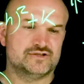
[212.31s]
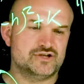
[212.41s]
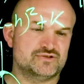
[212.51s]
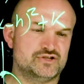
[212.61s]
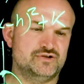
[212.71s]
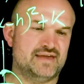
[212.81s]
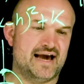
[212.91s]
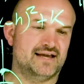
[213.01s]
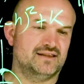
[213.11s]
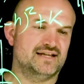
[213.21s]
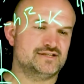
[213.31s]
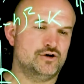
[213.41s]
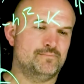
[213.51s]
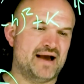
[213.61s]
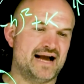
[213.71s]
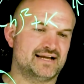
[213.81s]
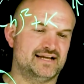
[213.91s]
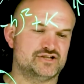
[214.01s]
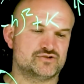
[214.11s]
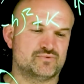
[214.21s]
So to do that, let's go back
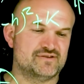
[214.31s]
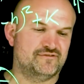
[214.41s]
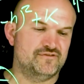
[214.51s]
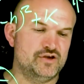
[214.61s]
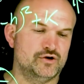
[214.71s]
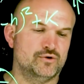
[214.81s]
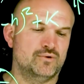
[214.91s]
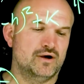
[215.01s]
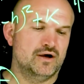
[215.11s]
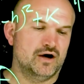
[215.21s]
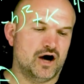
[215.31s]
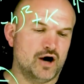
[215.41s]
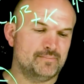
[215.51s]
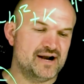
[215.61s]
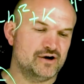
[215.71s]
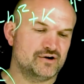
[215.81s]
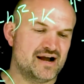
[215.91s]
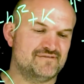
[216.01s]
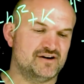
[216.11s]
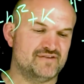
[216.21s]
and just review our parent
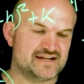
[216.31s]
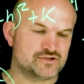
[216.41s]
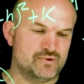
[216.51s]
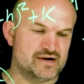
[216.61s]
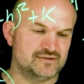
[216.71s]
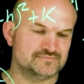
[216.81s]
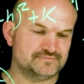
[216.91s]
graph of x squared.